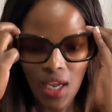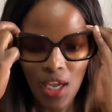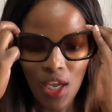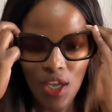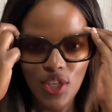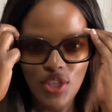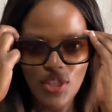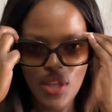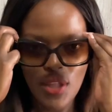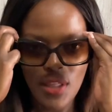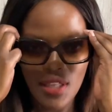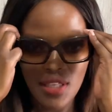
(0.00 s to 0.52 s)

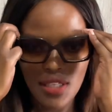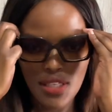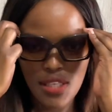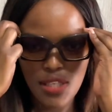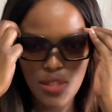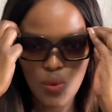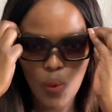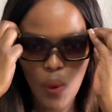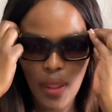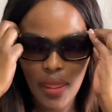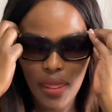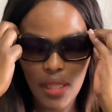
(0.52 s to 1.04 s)
So this is
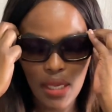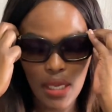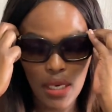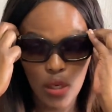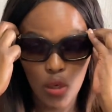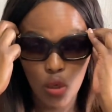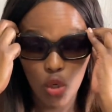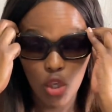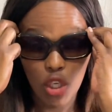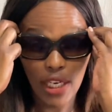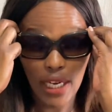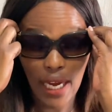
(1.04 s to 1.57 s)
what they
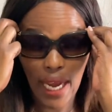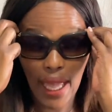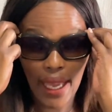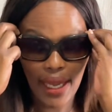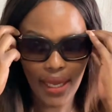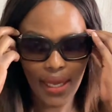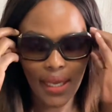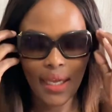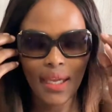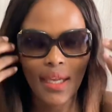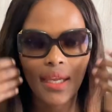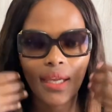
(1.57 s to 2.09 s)
look like